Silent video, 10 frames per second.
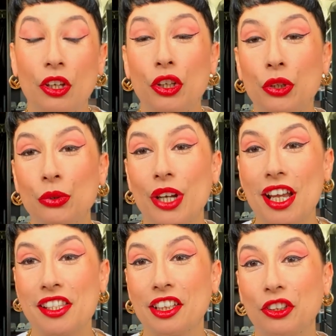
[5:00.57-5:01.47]
you
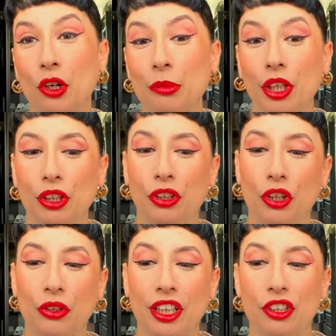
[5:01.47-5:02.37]
guys that know me
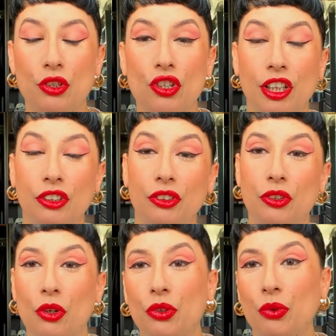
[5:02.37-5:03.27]
know that usually
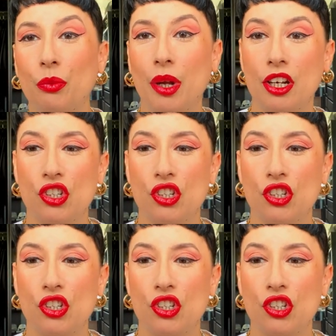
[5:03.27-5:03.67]
don't wear